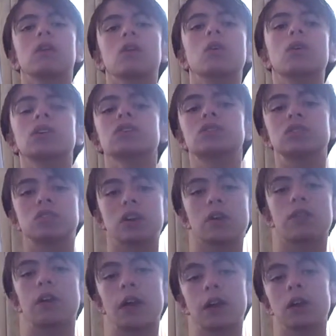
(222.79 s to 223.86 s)
or let's just say
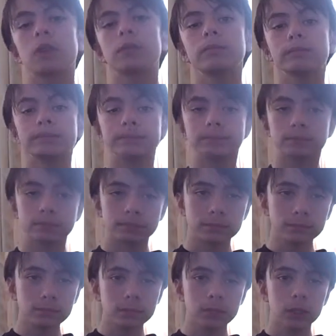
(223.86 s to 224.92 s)
Flygon.
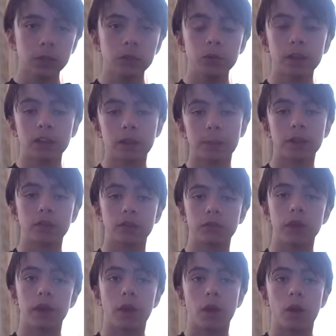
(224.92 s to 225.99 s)
You have to pick the
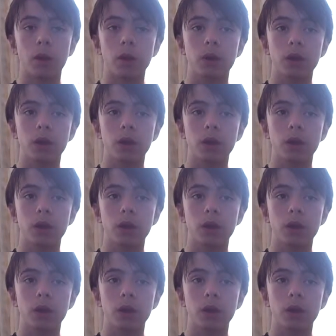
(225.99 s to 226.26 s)
Flygon.